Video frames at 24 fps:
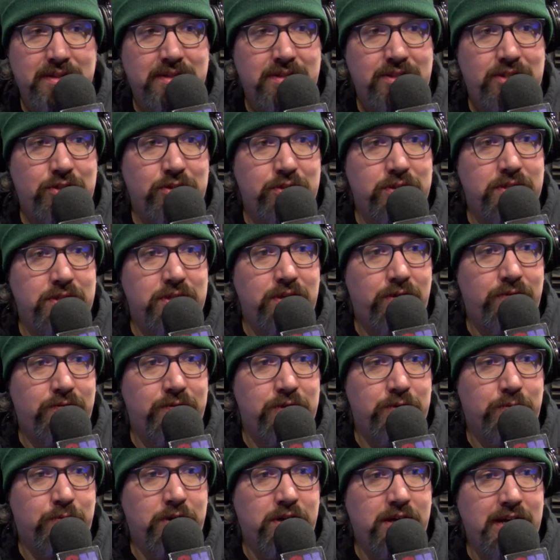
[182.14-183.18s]
children's
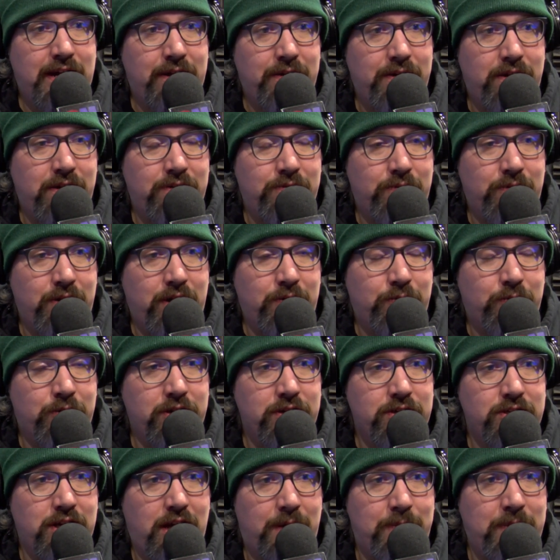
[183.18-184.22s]
television workout uh,
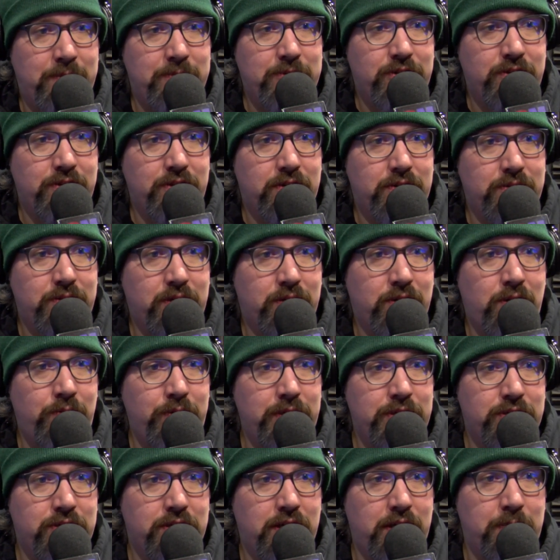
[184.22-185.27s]
workshop. I'm sure they're they're
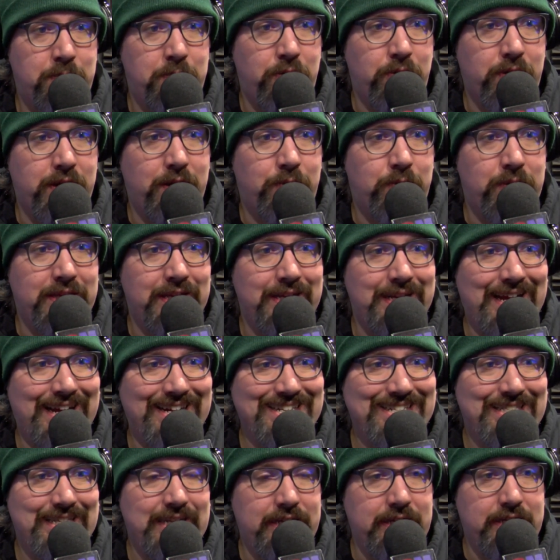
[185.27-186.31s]
always trying to poke at what the
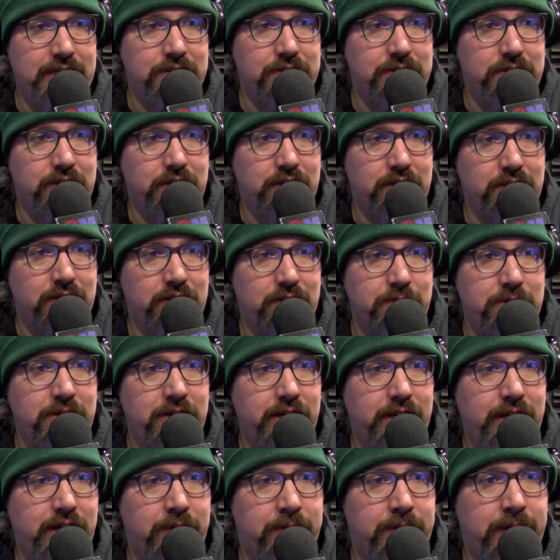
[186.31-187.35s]
next thing is to
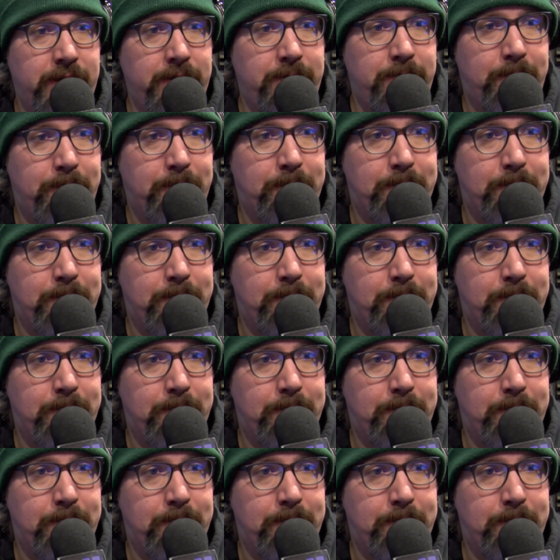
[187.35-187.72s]
communicate, right?